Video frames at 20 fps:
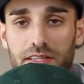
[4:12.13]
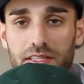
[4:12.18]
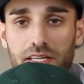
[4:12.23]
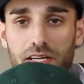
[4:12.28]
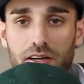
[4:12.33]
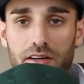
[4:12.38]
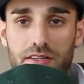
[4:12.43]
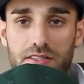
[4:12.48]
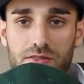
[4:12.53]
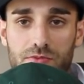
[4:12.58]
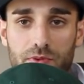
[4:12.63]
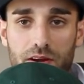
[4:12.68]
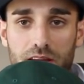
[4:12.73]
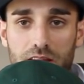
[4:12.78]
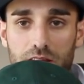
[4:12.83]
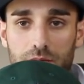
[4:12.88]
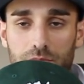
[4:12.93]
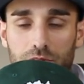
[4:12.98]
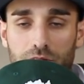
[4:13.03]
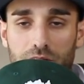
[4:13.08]
The Gons
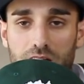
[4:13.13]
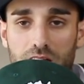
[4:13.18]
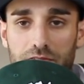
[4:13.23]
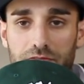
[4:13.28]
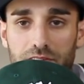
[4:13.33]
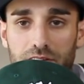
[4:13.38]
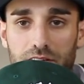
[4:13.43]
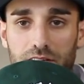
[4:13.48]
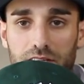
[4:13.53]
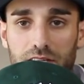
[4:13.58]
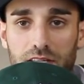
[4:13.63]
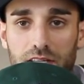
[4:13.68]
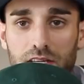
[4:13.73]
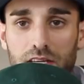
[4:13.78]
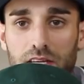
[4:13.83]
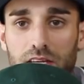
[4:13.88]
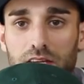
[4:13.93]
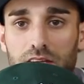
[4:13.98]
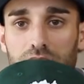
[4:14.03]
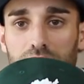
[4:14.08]
Ram graphic,
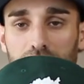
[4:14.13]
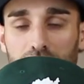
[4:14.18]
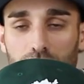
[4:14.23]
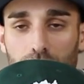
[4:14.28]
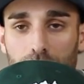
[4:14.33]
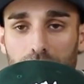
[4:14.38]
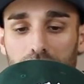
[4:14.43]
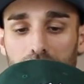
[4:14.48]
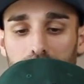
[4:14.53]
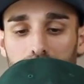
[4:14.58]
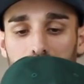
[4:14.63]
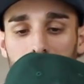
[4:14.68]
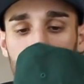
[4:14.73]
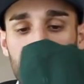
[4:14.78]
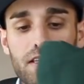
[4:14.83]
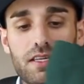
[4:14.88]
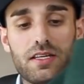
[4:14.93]
green.